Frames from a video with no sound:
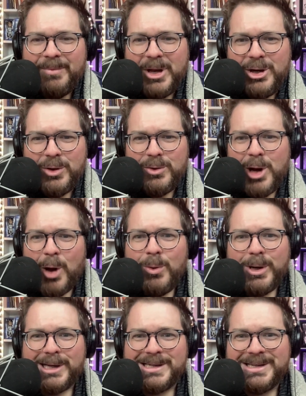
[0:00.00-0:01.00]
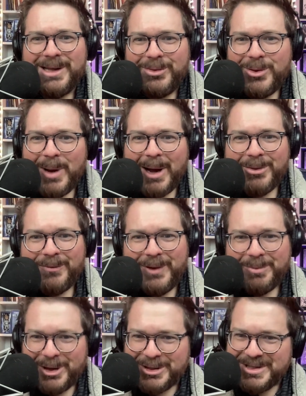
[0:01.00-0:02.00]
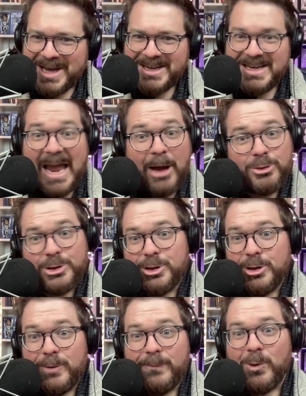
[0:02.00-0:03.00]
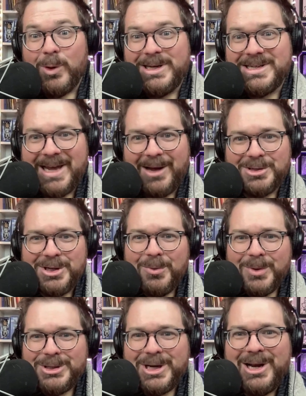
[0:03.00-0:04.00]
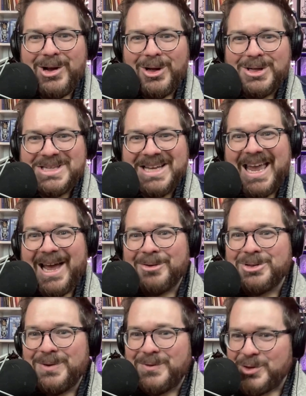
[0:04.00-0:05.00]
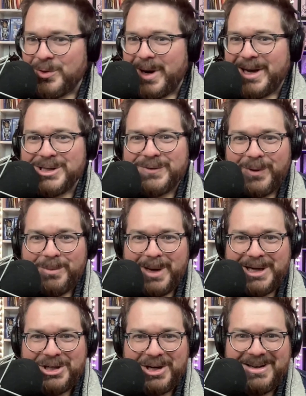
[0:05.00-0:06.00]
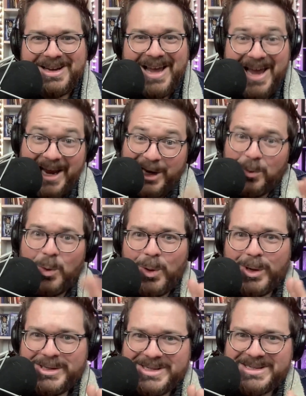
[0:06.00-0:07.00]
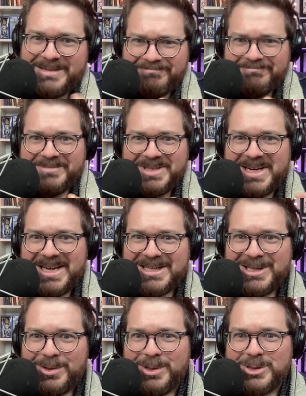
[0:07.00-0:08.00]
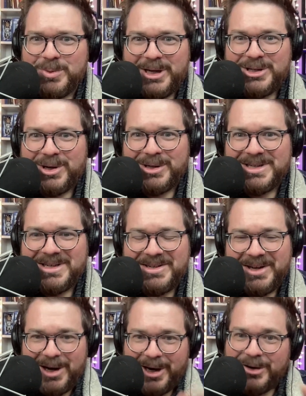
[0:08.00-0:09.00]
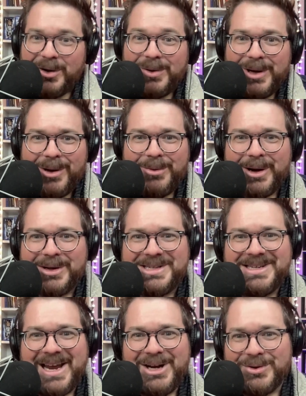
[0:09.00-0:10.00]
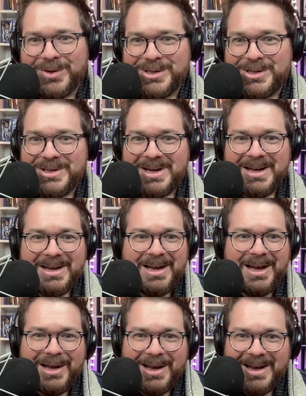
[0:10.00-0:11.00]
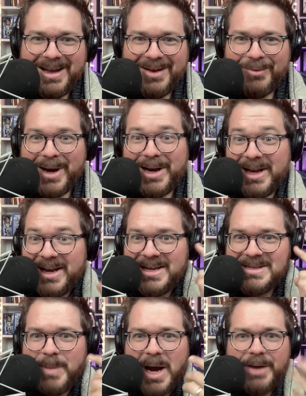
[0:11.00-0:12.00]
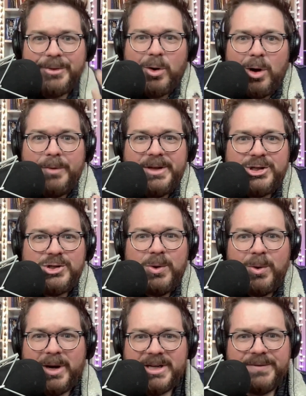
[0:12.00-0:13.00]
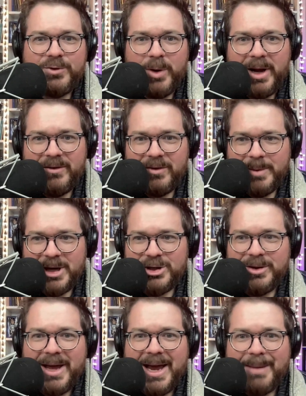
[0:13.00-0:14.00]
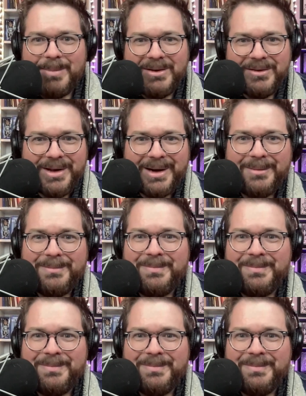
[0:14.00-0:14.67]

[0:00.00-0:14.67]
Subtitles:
then you notice that throughout the film there's that couch, Freud's couch, which he calls the couch of transformation. And he warns C.S. Lewis when he starts to sit on it, don't go there, it's dangerous. Right? And in his mind, there are all these stories of transformation that happens there.